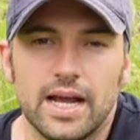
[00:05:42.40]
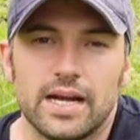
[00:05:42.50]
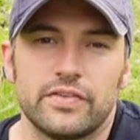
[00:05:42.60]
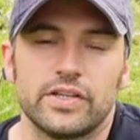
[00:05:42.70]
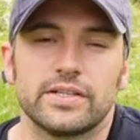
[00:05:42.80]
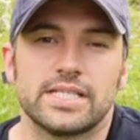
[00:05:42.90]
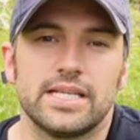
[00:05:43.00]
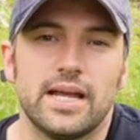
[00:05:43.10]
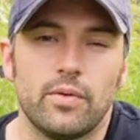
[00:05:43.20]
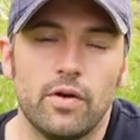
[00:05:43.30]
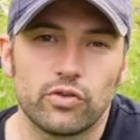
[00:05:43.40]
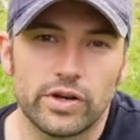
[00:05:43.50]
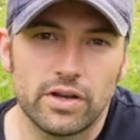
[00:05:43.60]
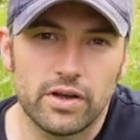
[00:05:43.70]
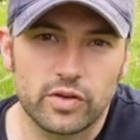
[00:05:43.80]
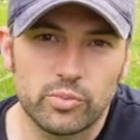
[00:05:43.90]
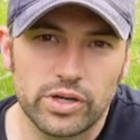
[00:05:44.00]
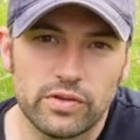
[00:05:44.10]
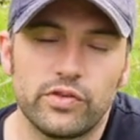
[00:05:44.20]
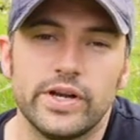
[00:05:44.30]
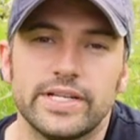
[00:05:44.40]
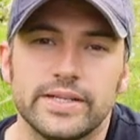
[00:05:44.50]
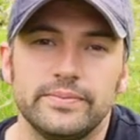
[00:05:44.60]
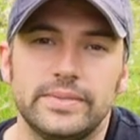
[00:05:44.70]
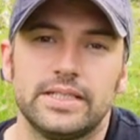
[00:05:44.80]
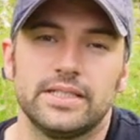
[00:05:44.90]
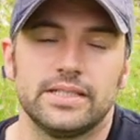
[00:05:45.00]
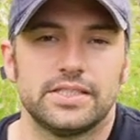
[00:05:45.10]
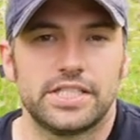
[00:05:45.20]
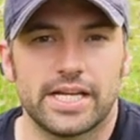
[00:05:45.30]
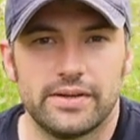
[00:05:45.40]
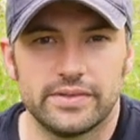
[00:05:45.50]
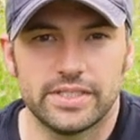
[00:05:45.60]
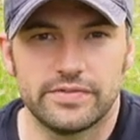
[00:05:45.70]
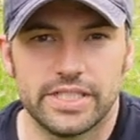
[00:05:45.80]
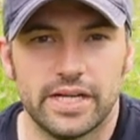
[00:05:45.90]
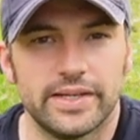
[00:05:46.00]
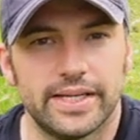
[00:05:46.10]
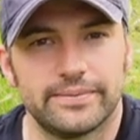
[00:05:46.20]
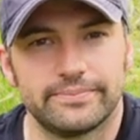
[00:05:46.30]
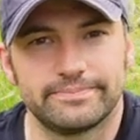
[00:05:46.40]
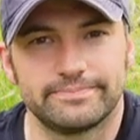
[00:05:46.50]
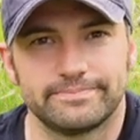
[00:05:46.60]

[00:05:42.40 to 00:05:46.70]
And if you'd like to see how off-grid life can bring you freedom, check out this video here.